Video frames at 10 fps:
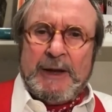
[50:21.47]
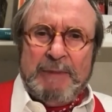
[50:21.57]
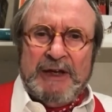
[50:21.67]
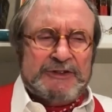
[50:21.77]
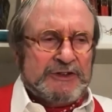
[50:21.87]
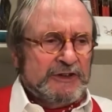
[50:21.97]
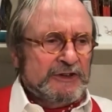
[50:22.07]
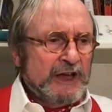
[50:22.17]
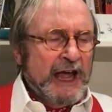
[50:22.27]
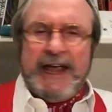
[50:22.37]
based
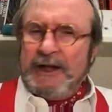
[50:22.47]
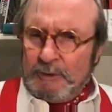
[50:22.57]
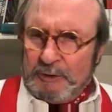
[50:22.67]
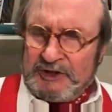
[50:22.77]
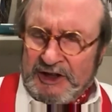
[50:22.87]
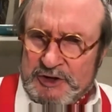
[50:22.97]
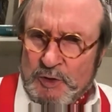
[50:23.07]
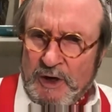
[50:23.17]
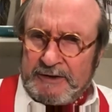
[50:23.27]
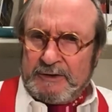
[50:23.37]
in Hayle, which is actually
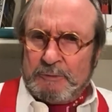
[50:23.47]
quite,